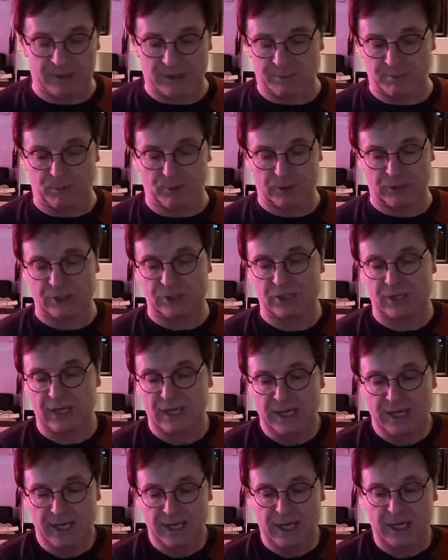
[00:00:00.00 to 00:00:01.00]
You put your,
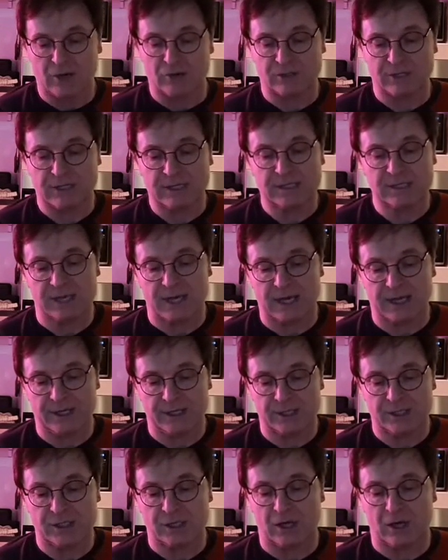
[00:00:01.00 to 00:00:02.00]
it goes inside your
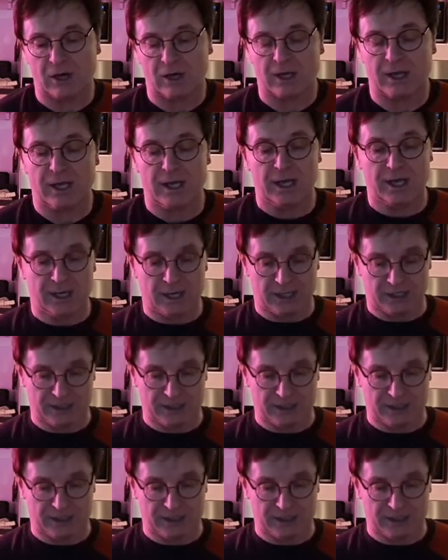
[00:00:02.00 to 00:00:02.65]
sock and